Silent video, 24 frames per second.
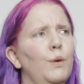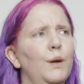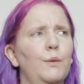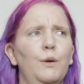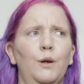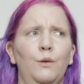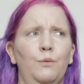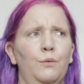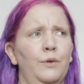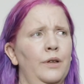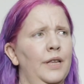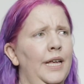We
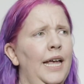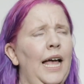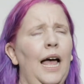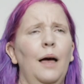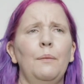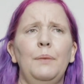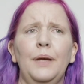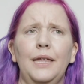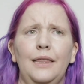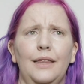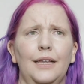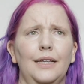were really
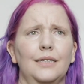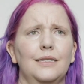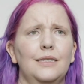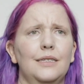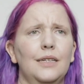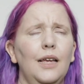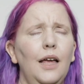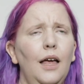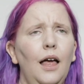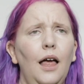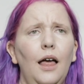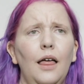happy
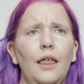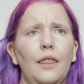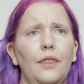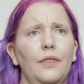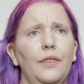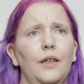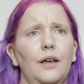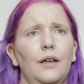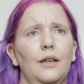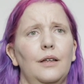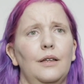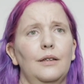that
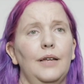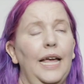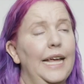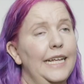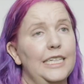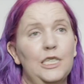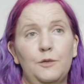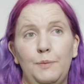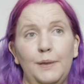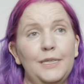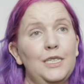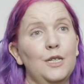the
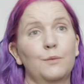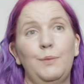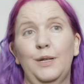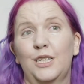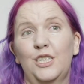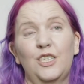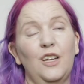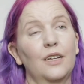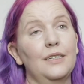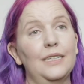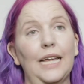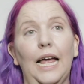hate speech had
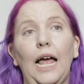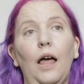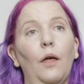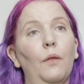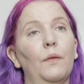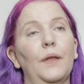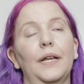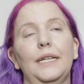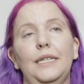been shut down.